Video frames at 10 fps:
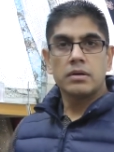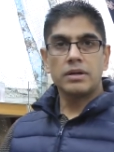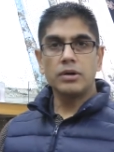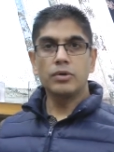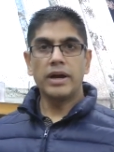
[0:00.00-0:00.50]

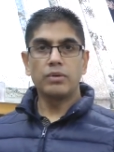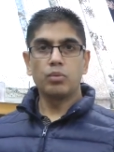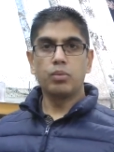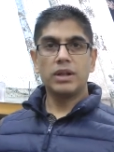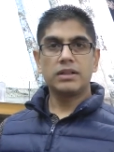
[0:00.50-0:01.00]
Hello and
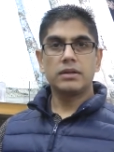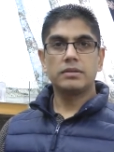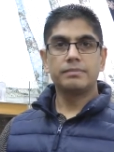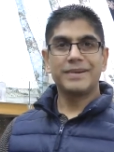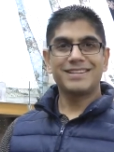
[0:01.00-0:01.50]

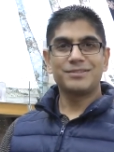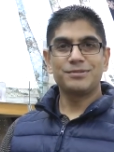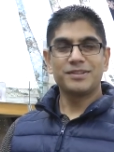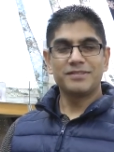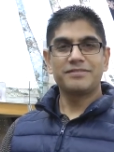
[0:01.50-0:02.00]
welcome back
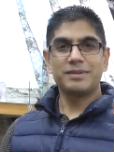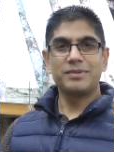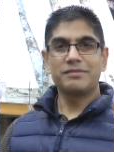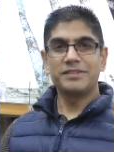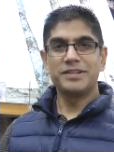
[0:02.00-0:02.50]
to another
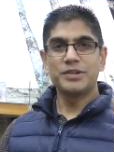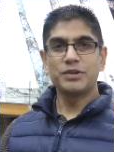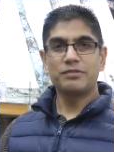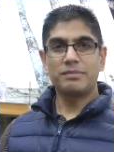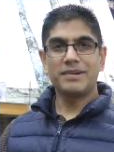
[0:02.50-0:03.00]
fabric
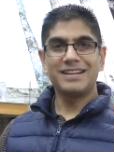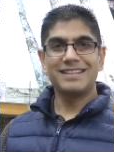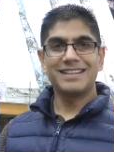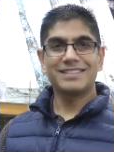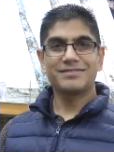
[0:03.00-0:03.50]
video from
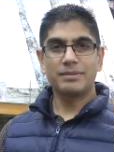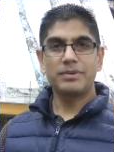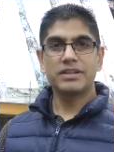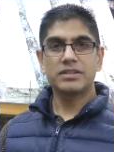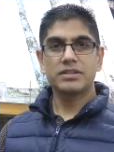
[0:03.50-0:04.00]
Andaaz
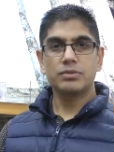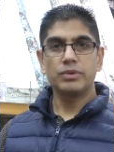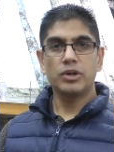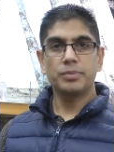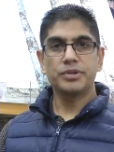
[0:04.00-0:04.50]
Fabrics.
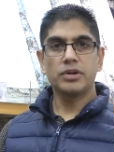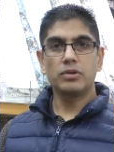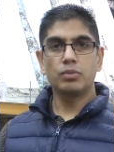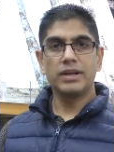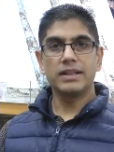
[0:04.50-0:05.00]
We hope you're
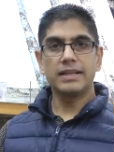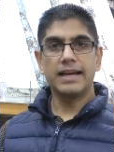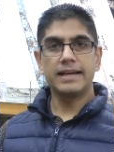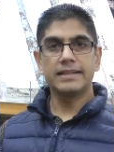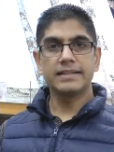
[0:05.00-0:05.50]
all well
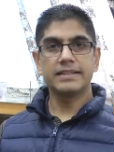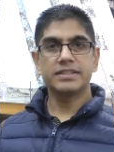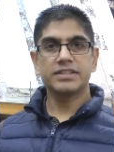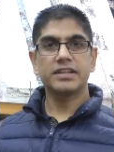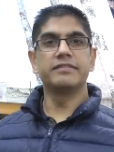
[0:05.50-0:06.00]
and
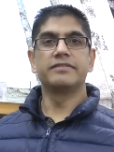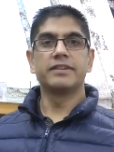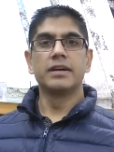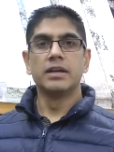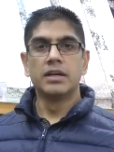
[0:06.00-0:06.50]
safe.
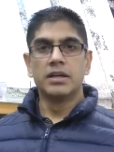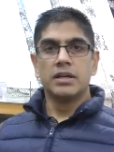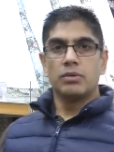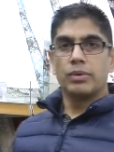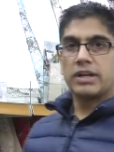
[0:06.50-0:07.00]

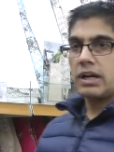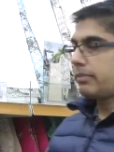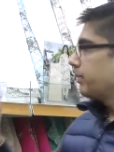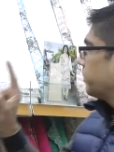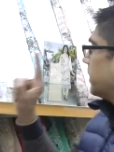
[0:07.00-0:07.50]
We're going to
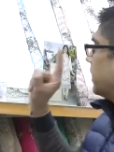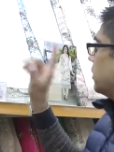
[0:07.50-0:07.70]
have a